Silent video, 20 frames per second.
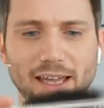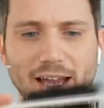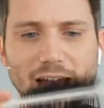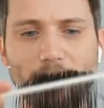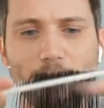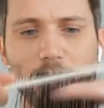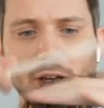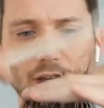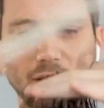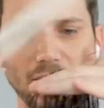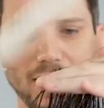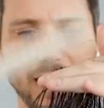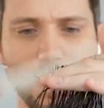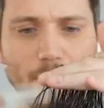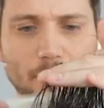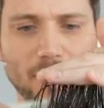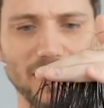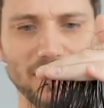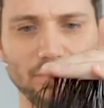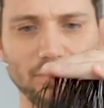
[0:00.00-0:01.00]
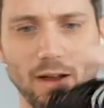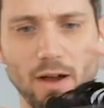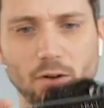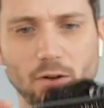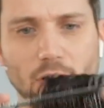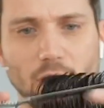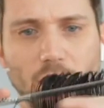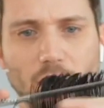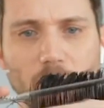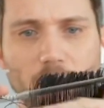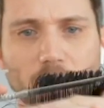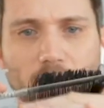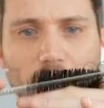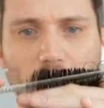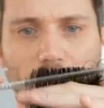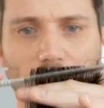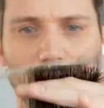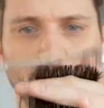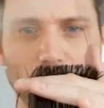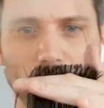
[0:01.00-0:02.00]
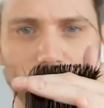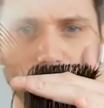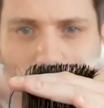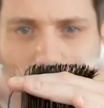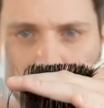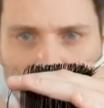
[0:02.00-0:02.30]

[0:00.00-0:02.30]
Am I going to get a better outcome by